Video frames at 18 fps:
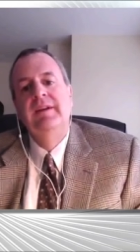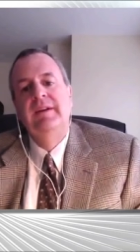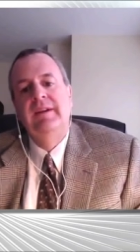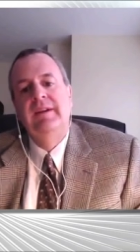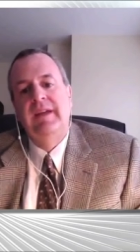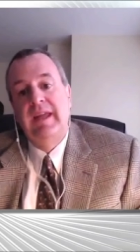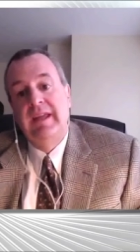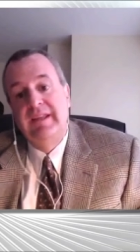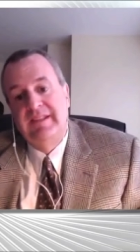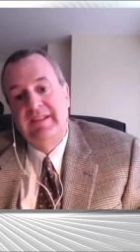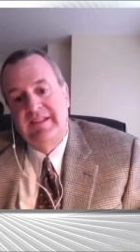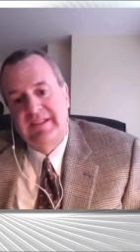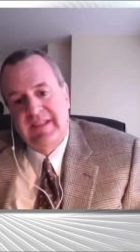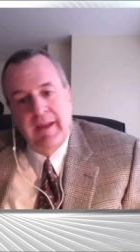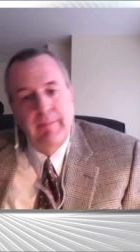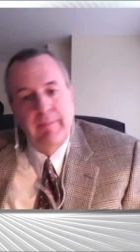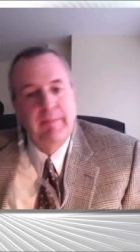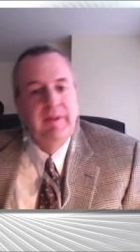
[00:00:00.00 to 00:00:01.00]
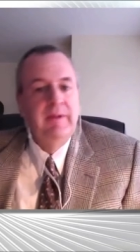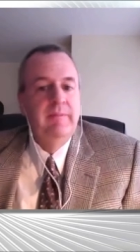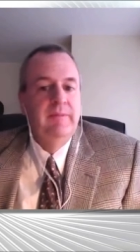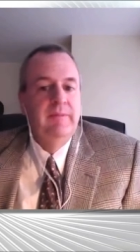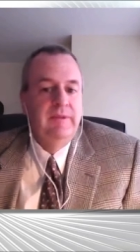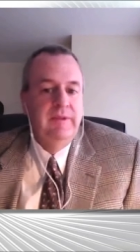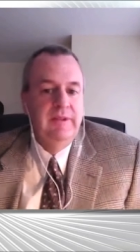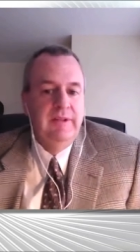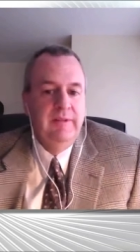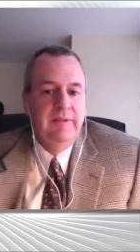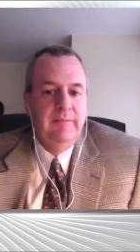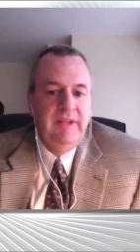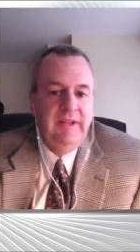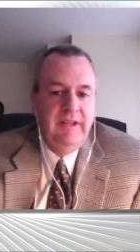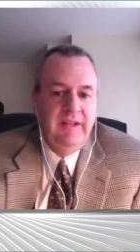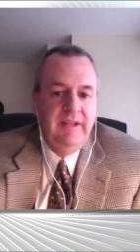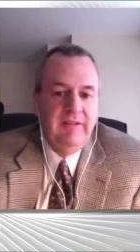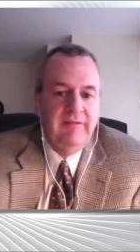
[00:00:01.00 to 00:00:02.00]
a step and I'm
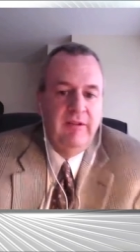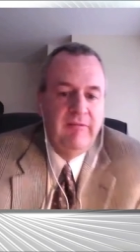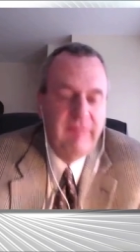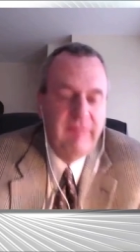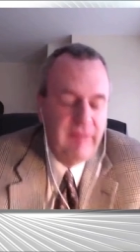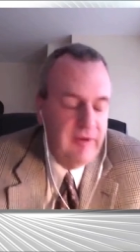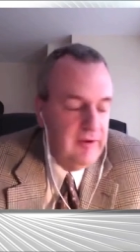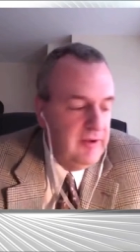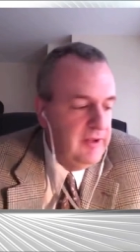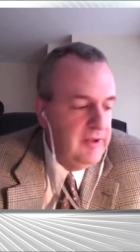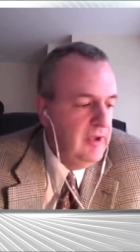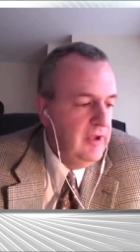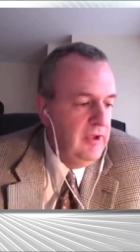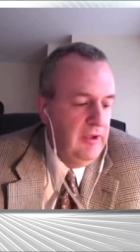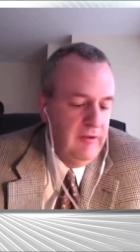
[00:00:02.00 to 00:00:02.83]
eliminating a, a very,